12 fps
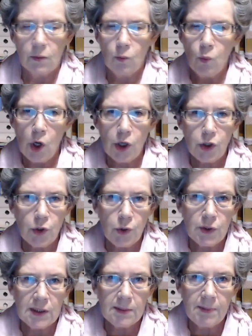What
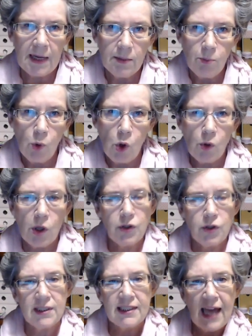you spend more
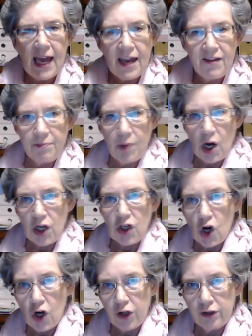on, you save by
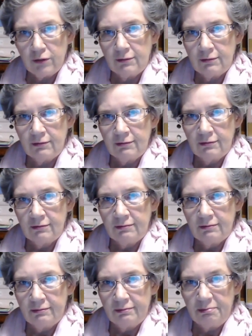not
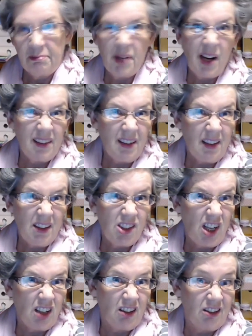buying the other
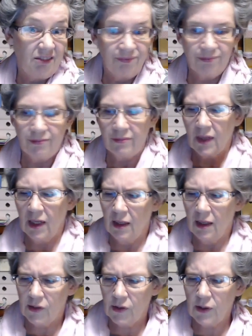junk,
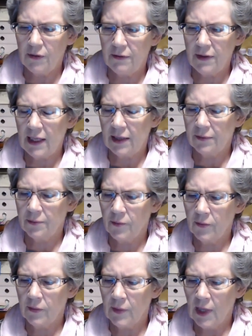sort of thing.
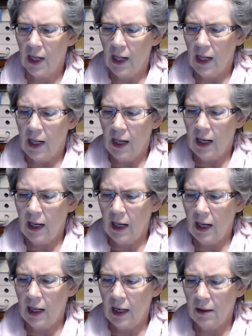
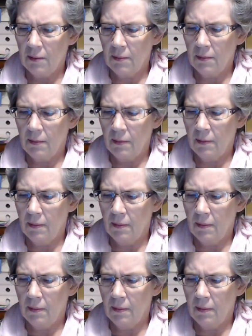Right.